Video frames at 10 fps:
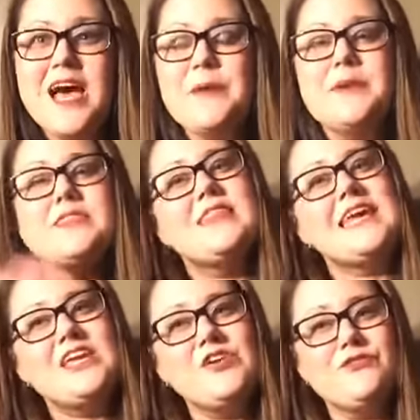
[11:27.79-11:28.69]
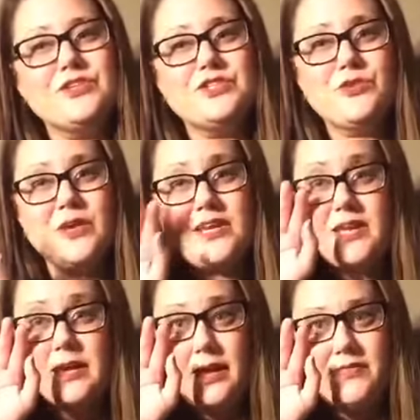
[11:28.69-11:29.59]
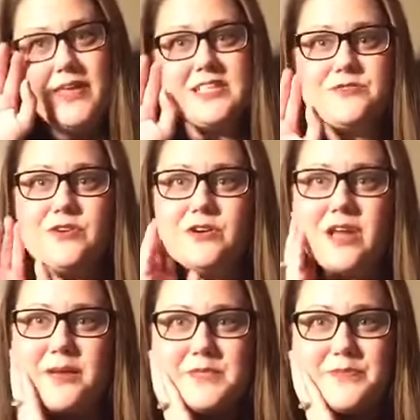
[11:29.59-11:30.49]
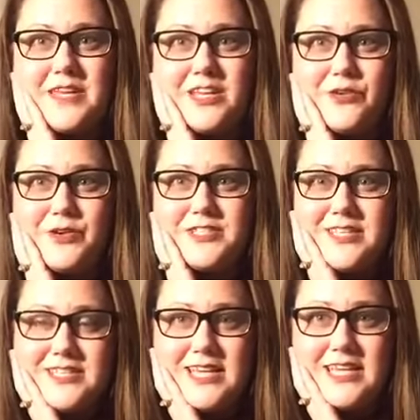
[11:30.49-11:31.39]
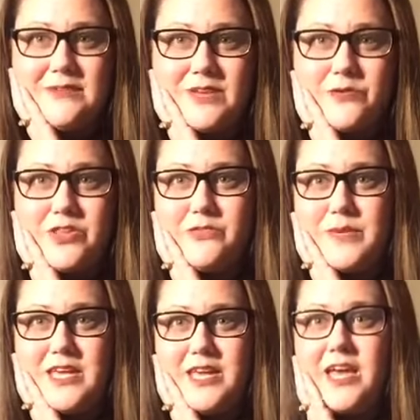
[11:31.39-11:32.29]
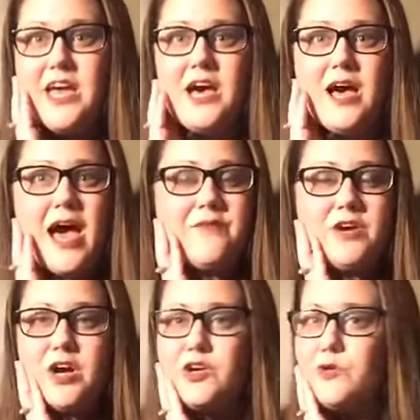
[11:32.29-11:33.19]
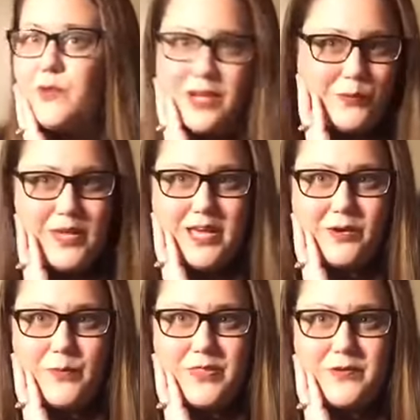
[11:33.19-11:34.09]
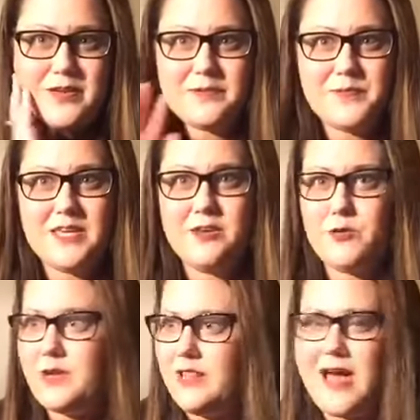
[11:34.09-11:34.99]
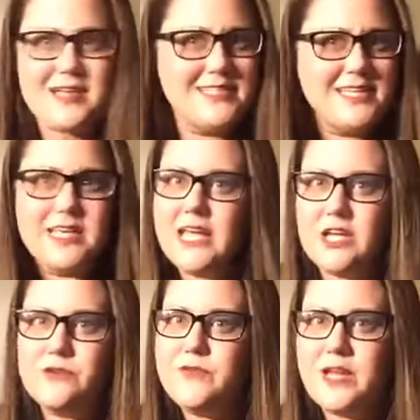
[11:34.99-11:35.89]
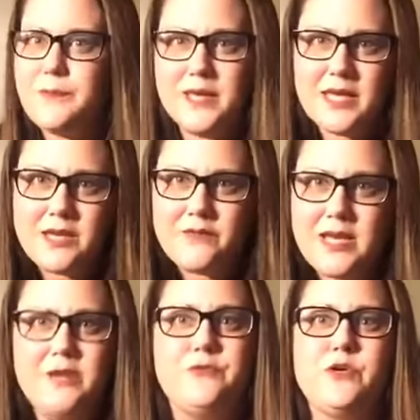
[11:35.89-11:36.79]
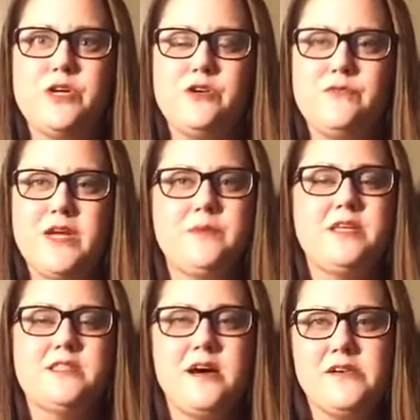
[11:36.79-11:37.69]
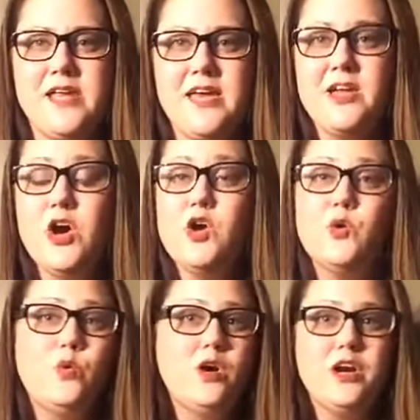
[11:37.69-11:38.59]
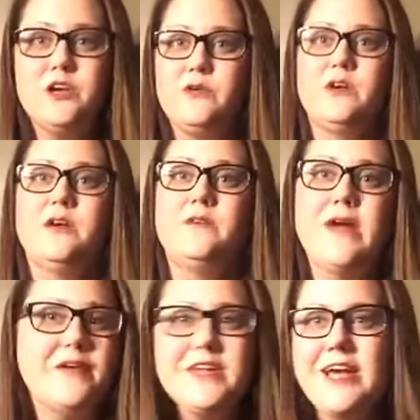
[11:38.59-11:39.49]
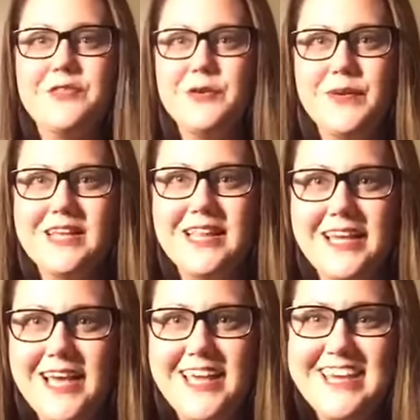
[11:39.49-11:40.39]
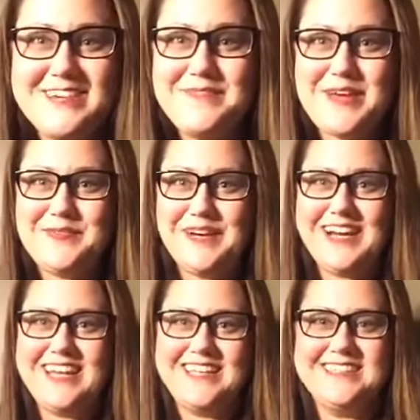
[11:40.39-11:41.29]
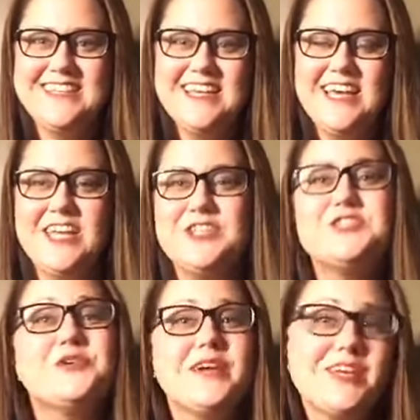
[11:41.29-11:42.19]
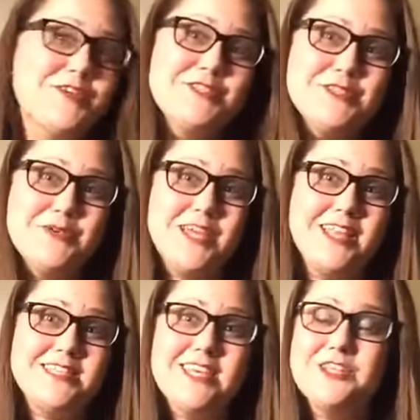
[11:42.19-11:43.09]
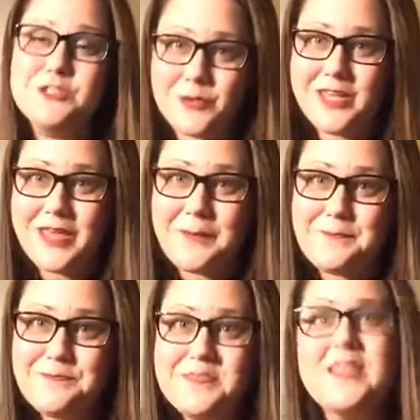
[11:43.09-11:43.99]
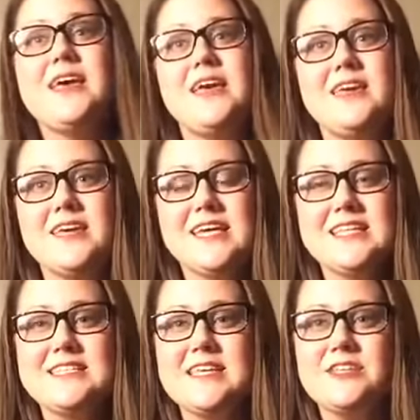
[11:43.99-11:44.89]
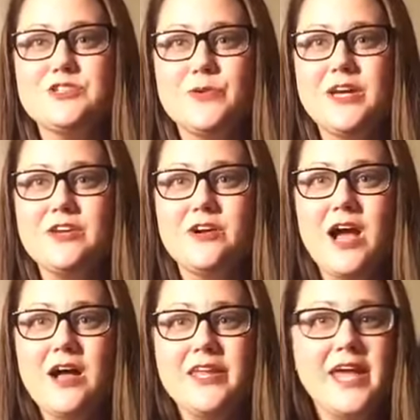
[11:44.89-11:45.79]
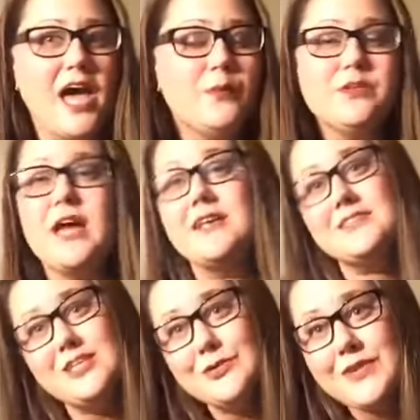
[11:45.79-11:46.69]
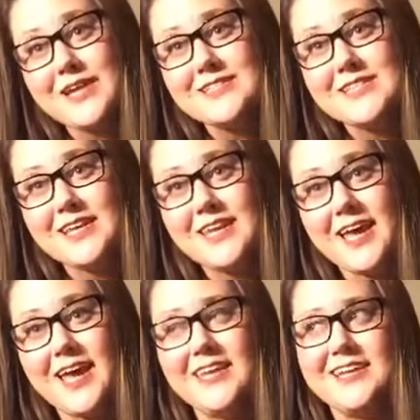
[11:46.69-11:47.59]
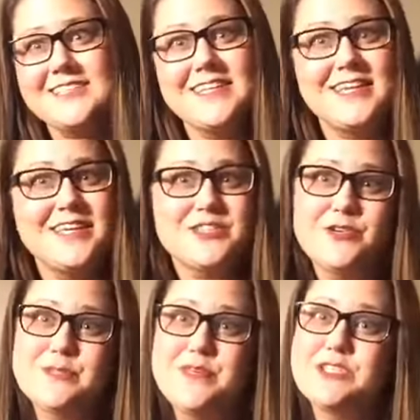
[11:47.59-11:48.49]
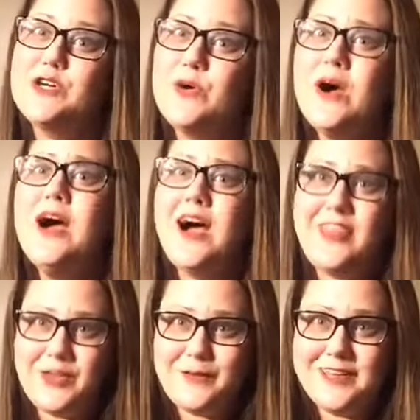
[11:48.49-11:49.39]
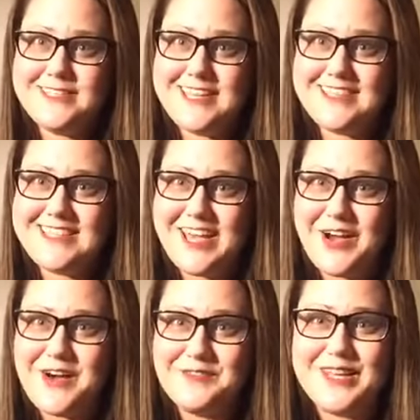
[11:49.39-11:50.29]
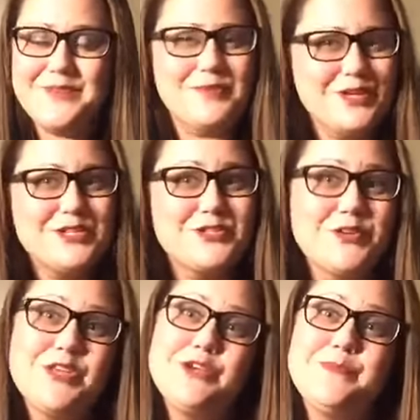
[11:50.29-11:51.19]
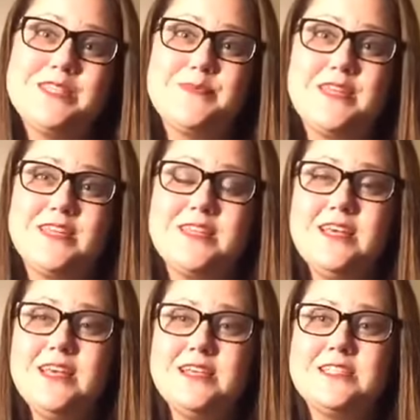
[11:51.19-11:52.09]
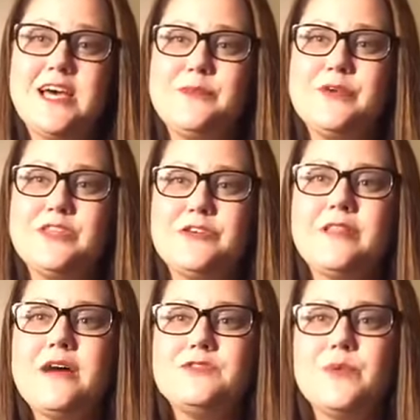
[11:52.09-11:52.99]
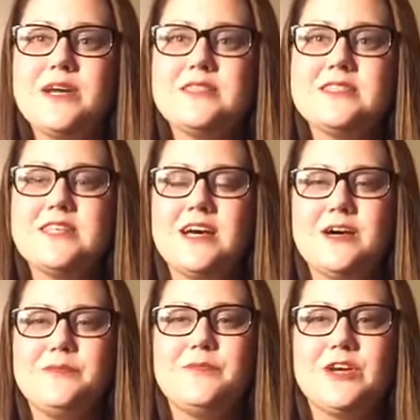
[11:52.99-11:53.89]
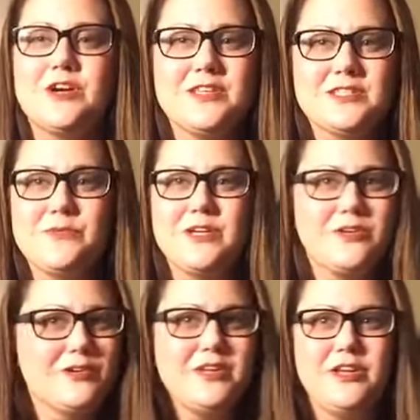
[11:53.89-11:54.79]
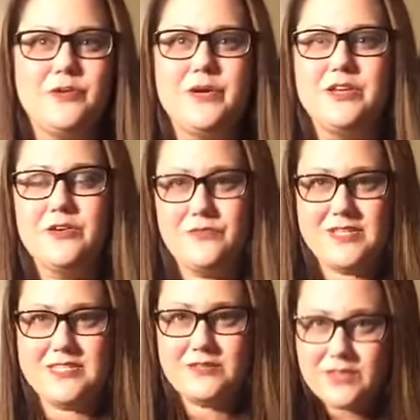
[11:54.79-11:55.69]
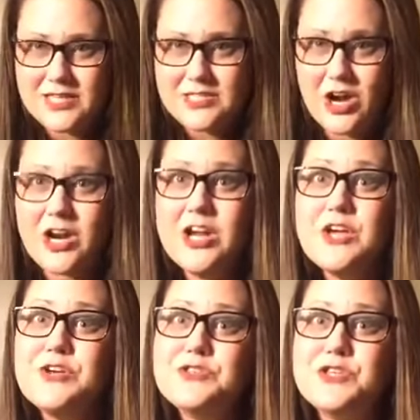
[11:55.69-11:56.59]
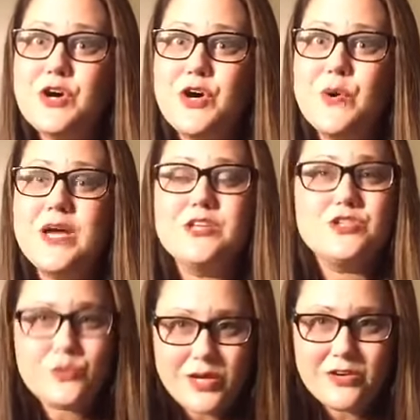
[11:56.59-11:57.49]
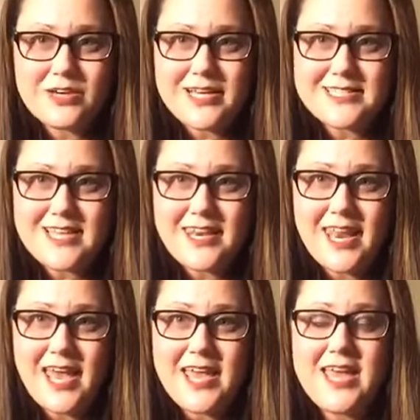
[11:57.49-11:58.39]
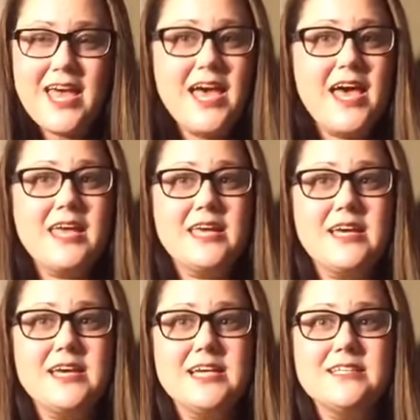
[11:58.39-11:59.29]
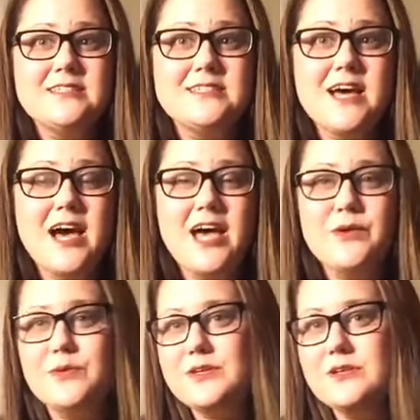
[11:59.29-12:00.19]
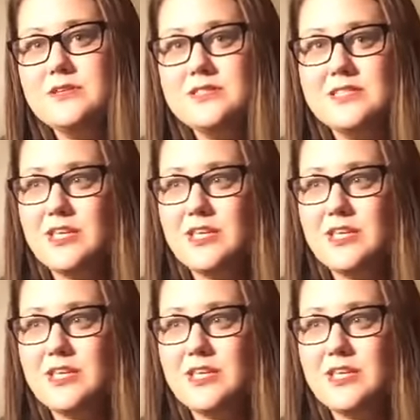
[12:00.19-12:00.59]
But thank you for joining and thanks for spending your Sunday evening with me. Have a great week, whether it be you're relaxing and kicking your feet up and getting ready for your family's holiday or you're rounding out the week like I am at work and enjoying your students. Enjoy them and enjoy your holiday. I will not see you next Sunday. Next Sunday is Christmas, so I think we're going to take the day off, and I'm pretty sure that you'll be spending time with your loved ones, regardless of what your festivities are. So enjoy your next Sunday, and I will see